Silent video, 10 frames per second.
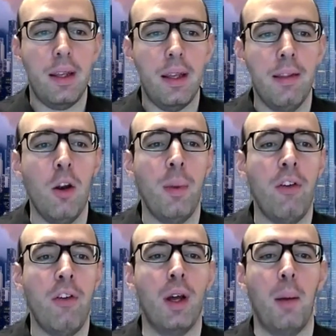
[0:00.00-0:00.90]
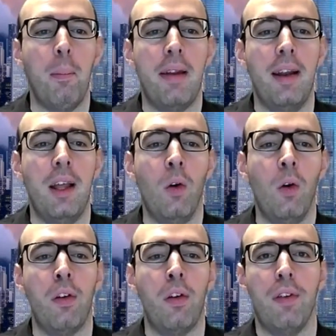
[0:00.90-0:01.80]
innovation best-selling
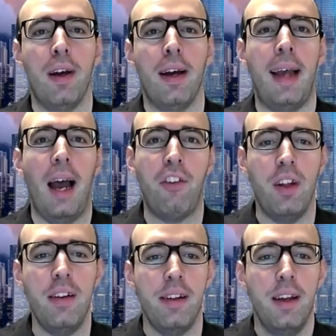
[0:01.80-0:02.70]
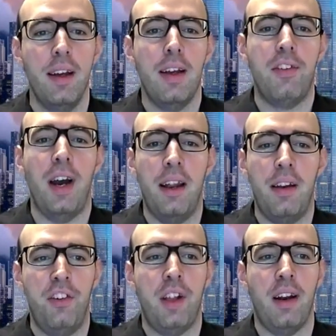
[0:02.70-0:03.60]
author of Cashless, China's
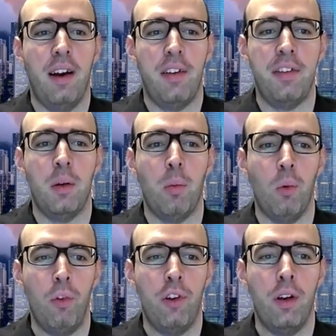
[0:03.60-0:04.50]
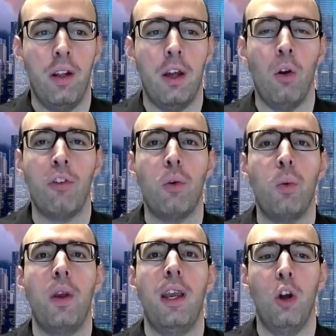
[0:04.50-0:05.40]
Digital Currency Revolution, and
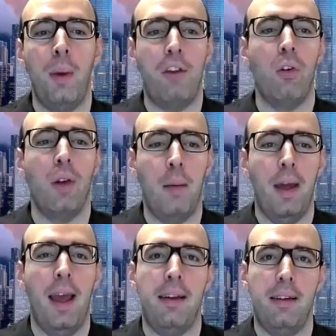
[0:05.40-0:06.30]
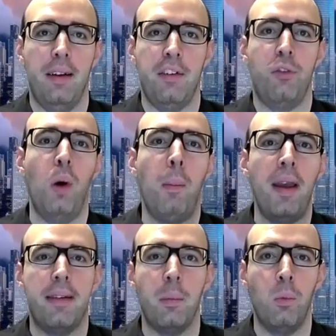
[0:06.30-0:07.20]
also Innovation Lab Excellence, two
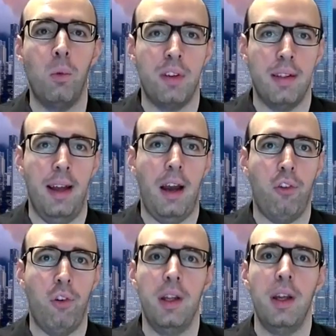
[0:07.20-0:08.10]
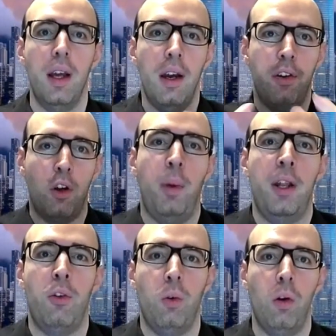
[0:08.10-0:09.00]
amazing books that I actually
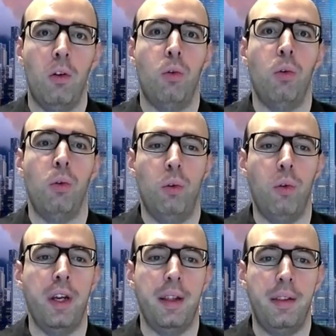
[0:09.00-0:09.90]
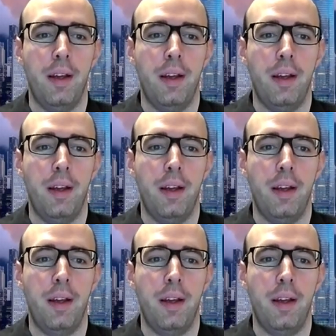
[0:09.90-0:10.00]
recommend you all to read.